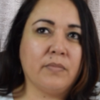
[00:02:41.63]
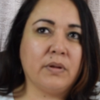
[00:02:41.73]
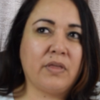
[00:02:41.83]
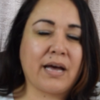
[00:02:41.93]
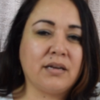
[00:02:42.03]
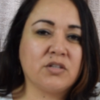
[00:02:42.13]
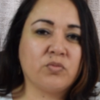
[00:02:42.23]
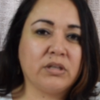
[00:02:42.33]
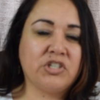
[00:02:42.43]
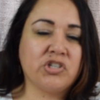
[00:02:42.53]
that is
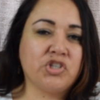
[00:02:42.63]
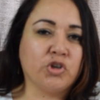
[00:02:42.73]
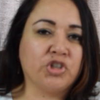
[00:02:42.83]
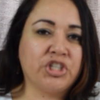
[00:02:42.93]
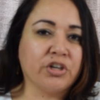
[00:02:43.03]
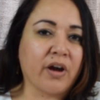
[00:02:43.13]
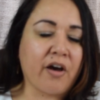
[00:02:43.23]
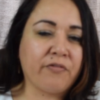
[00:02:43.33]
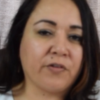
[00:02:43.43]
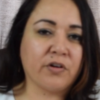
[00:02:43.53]
really just your sheer
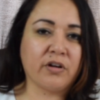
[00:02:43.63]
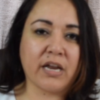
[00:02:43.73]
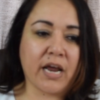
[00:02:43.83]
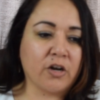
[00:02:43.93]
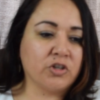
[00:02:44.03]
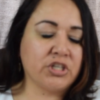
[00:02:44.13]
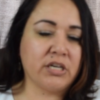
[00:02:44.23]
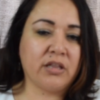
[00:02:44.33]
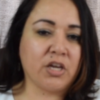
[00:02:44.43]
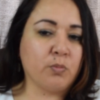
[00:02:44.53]
effort and
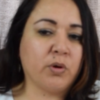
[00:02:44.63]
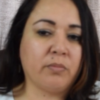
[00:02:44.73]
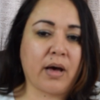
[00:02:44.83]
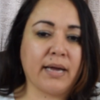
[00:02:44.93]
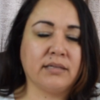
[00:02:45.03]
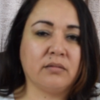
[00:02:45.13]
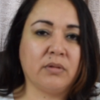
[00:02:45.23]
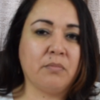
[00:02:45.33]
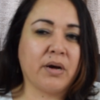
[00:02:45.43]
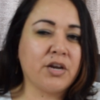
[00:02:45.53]
energy that you put behind
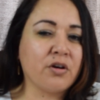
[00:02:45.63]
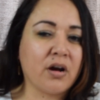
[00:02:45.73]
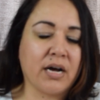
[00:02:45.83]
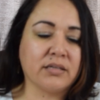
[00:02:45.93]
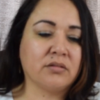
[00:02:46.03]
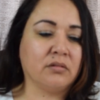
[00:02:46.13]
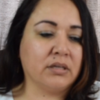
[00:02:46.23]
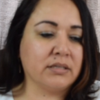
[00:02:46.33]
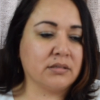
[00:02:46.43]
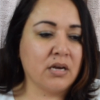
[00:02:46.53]
something. But your hustle
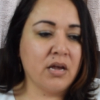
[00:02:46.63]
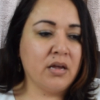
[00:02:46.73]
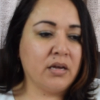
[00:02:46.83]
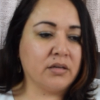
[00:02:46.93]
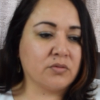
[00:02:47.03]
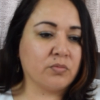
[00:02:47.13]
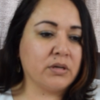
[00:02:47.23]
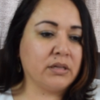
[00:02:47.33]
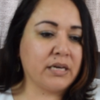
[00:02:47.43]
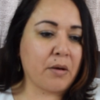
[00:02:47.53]
is
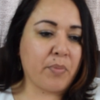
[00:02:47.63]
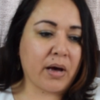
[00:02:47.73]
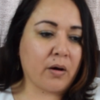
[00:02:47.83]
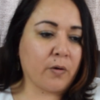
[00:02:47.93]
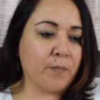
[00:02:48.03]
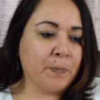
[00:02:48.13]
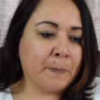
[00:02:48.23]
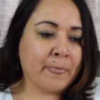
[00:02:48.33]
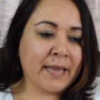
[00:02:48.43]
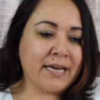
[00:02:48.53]
really about
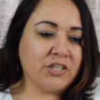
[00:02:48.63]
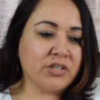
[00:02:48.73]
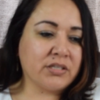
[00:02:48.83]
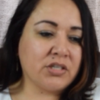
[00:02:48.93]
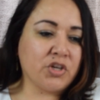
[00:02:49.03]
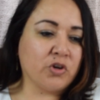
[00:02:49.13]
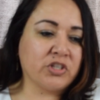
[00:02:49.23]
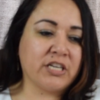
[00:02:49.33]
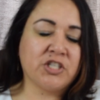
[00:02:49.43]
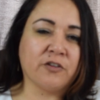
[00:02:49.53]
just your
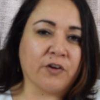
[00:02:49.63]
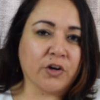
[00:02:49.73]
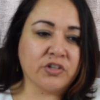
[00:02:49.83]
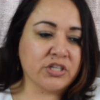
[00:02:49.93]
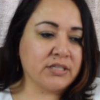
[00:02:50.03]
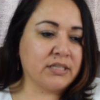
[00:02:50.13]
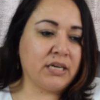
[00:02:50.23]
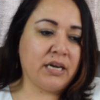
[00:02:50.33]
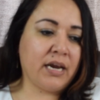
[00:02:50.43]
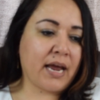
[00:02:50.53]
sense of
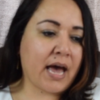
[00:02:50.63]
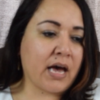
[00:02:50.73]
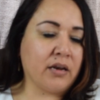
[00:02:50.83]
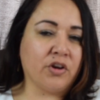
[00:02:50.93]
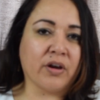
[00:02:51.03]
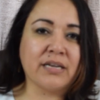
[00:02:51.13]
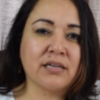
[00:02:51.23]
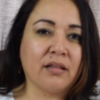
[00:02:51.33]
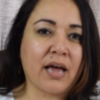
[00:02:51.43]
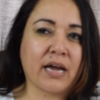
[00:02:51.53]
urgency and your
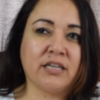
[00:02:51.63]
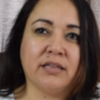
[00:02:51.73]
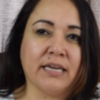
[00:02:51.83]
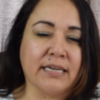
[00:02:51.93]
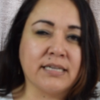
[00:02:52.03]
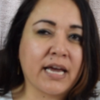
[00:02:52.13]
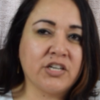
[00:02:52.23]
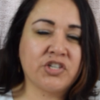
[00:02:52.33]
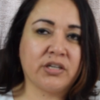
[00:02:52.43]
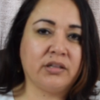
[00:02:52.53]
intellect and the
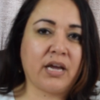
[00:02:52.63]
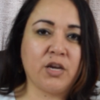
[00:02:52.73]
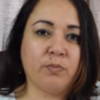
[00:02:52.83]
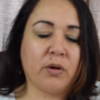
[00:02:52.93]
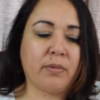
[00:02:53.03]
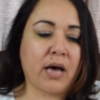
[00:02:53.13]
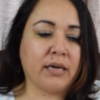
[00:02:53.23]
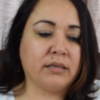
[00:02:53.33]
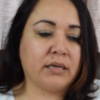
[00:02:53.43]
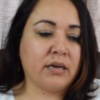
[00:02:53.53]
intention that you put
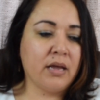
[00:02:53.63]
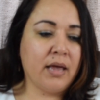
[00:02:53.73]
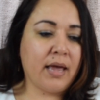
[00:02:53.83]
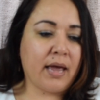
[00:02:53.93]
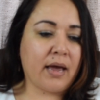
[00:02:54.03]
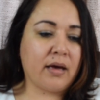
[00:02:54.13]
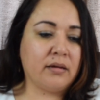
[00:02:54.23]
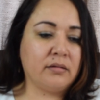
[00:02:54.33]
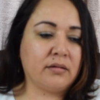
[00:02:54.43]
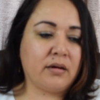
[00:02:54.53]
behind it.
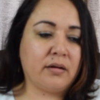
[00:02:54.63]
And